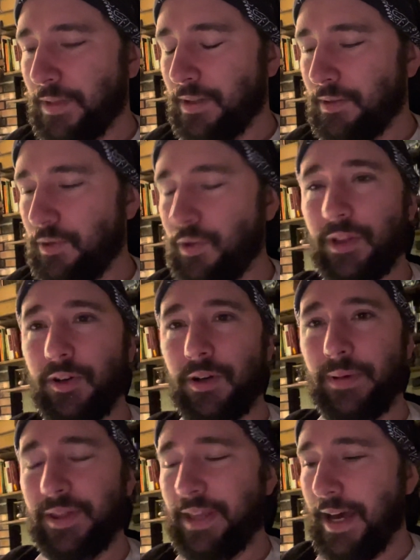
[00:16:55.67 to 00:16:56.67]
You can learn
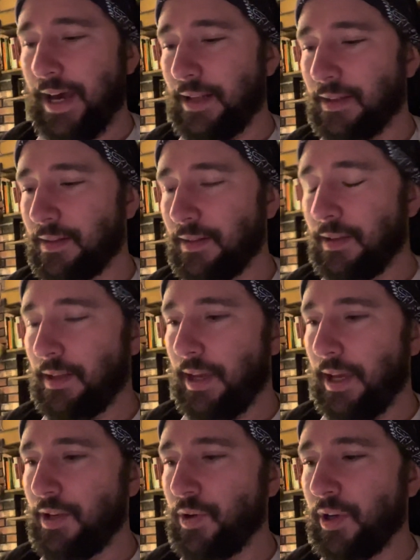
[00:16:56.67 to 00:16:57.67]
about that,
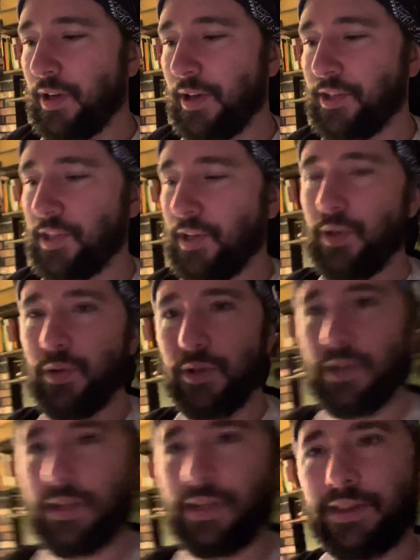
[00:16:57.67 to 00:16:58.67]
and you can also
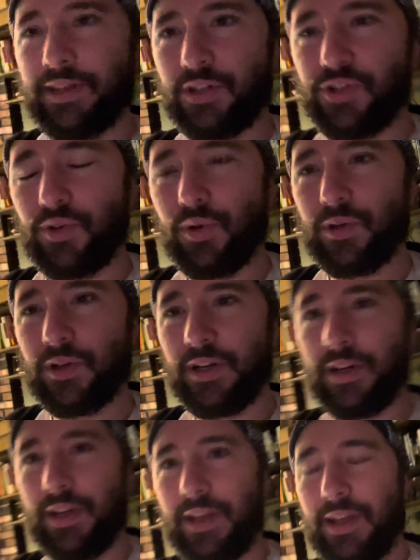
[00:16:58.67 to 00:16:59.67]
get the controller,